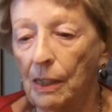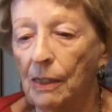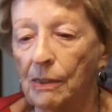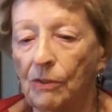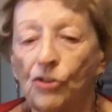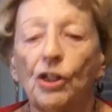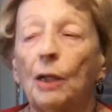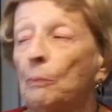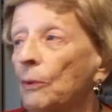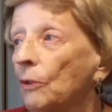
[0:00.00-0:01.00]
as a
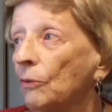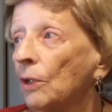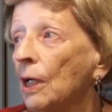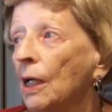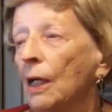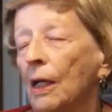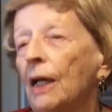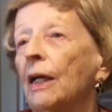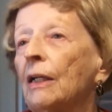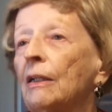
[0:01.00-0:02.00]
chaperone,
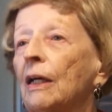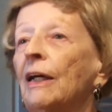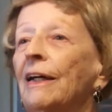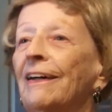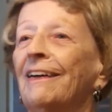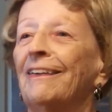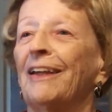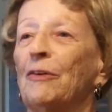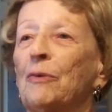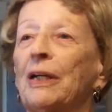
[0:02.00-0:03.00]
and
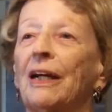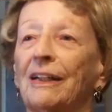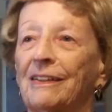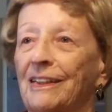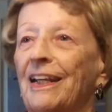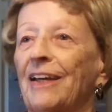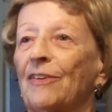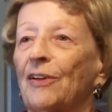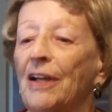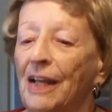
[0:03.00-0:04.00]
that we got
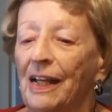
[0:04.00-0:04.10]
together.